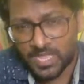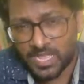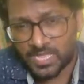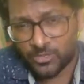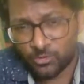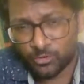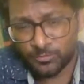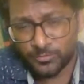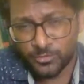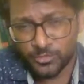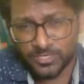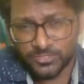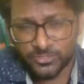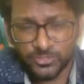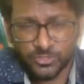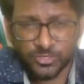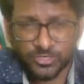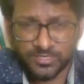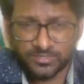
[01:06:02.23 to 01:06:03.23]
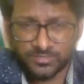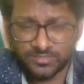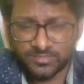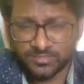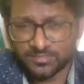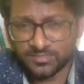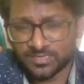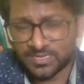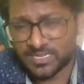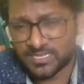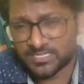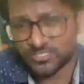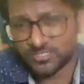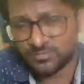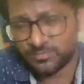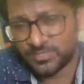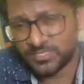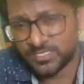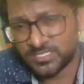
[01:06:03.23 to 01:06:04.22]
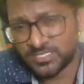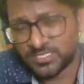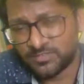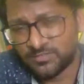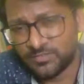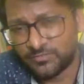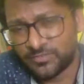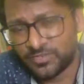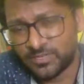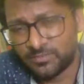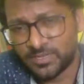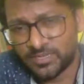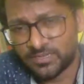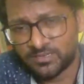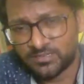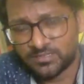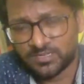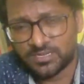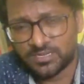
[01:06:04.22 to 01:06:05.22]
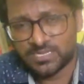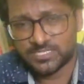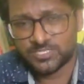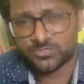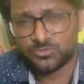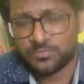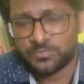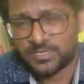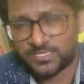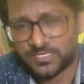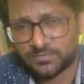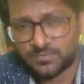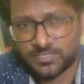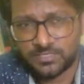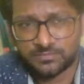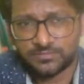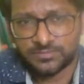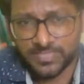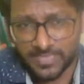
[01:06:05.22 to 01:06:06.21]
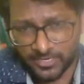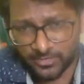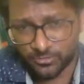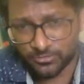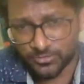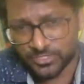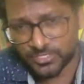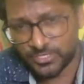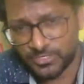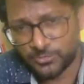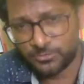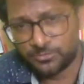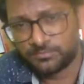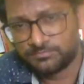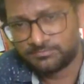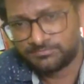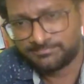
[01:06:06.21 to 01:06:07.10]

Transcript: I hope you enjoyed the class, and please leave a feedback in the class group as well. Thank you. See you.